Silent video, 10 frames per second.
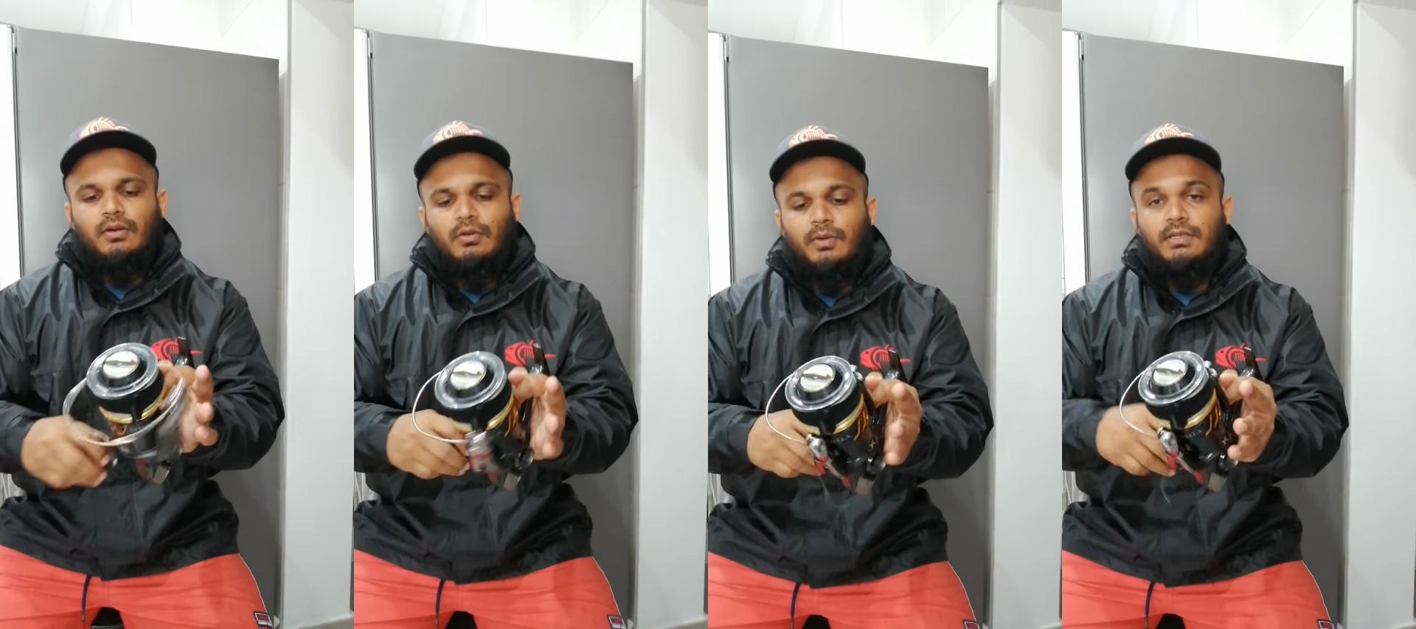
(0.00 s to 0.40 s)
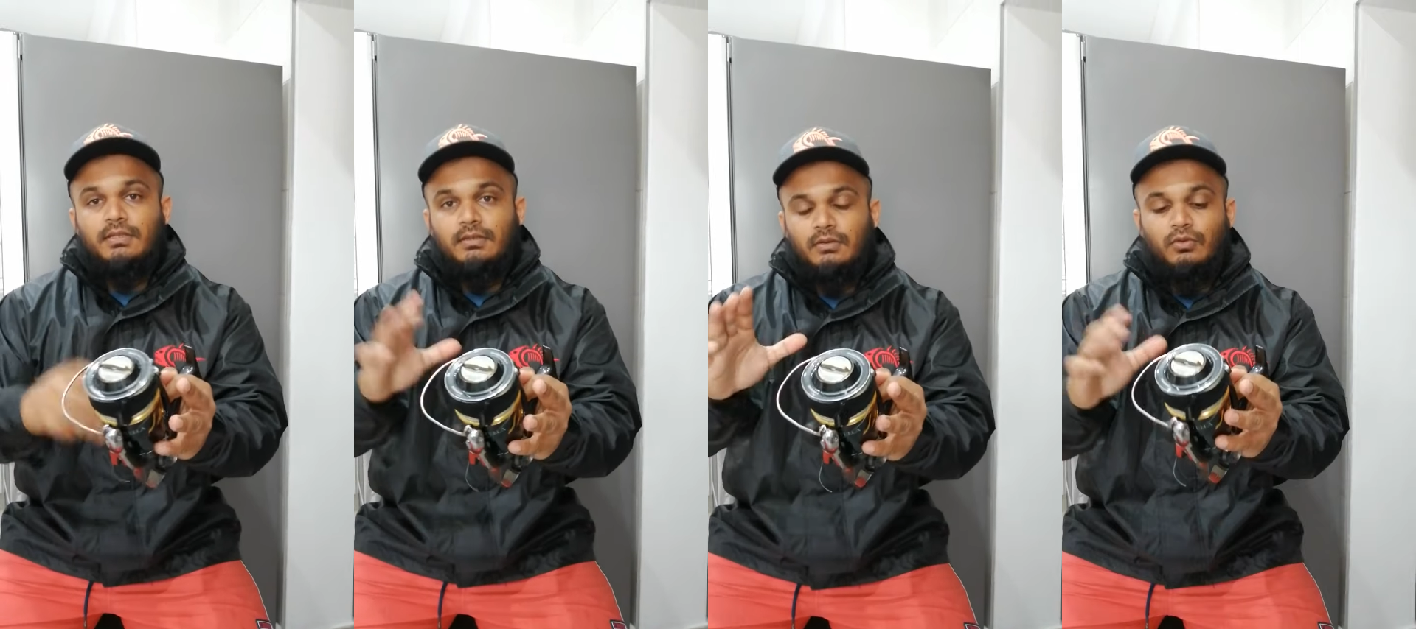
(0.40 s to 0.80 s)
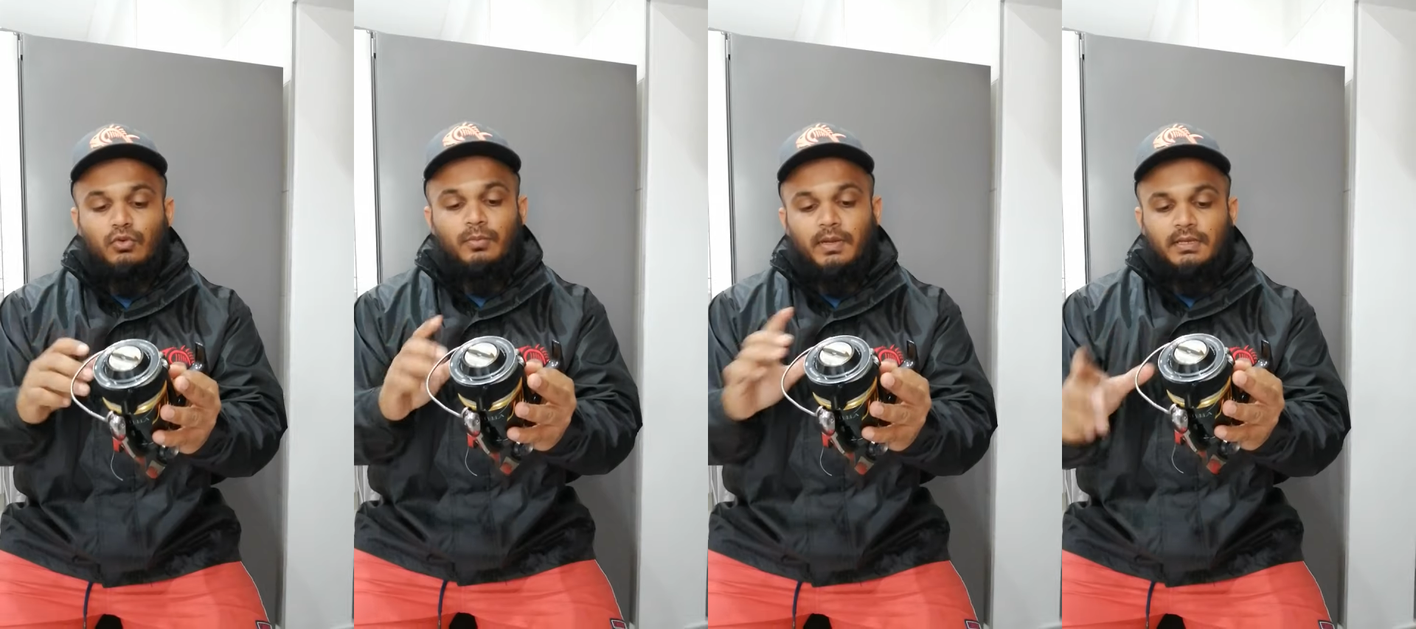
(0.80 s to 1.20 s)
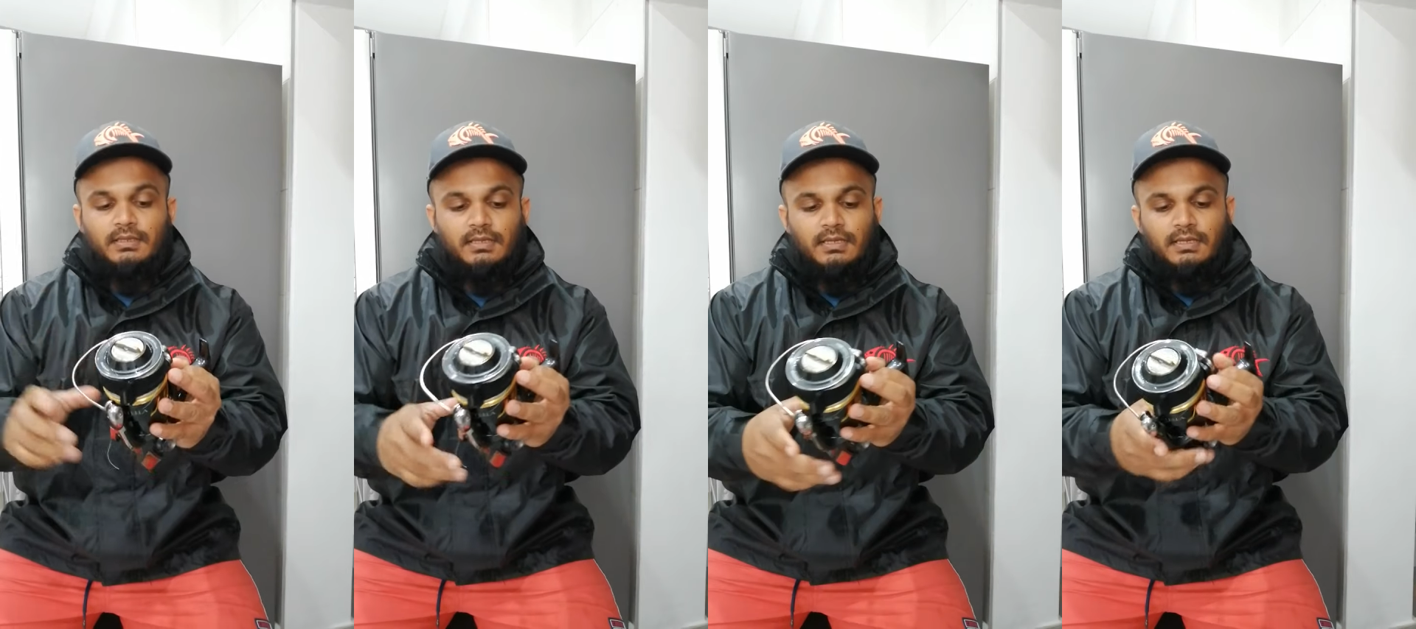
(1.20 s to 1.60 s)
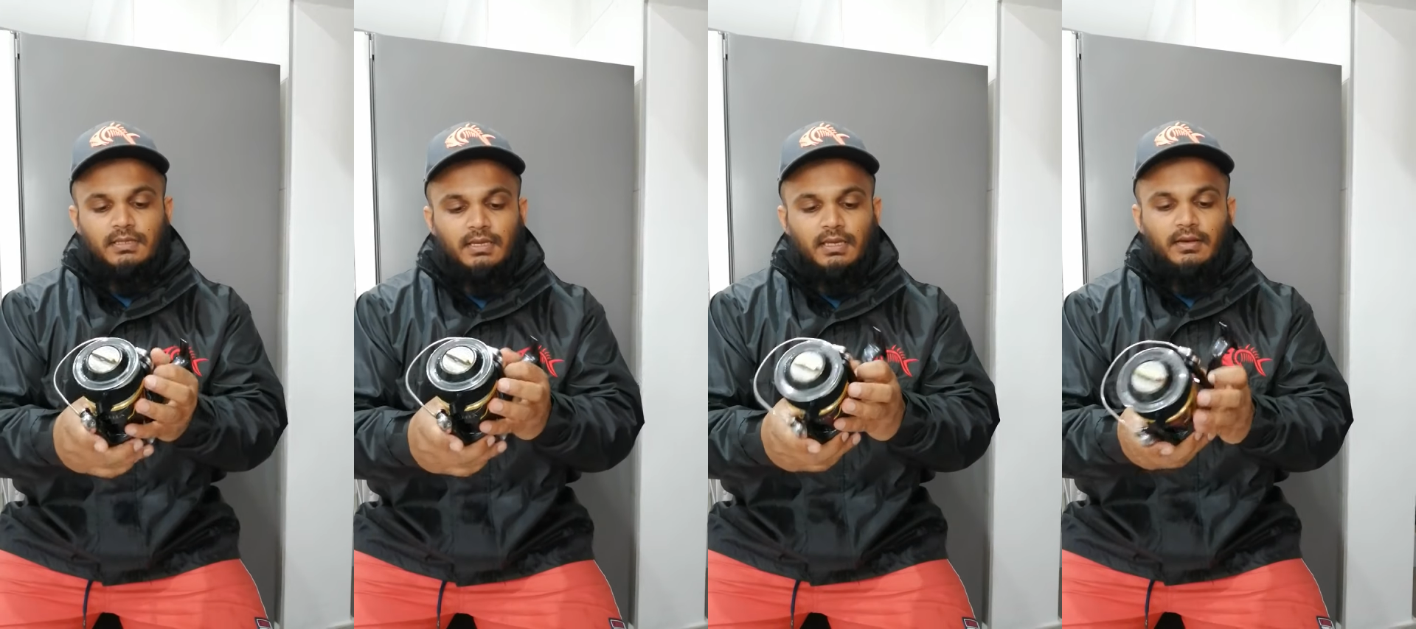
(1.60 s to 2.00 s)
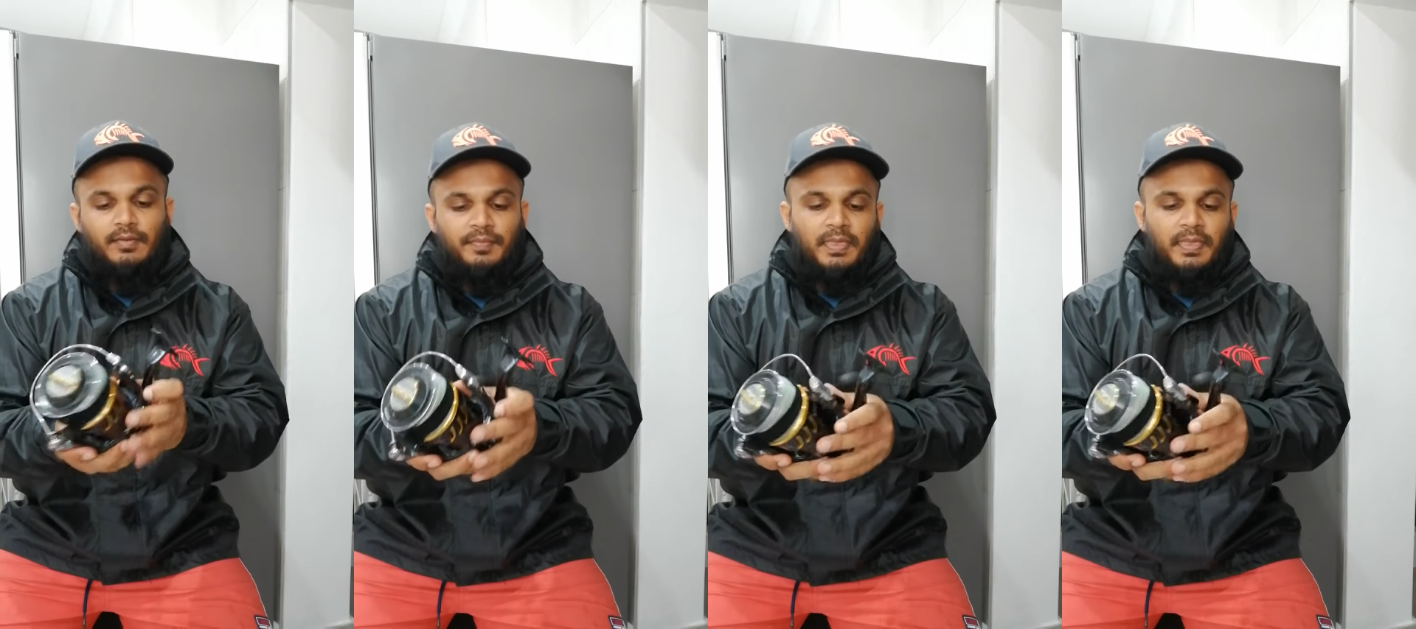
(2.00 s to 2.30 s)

always lube and is clear.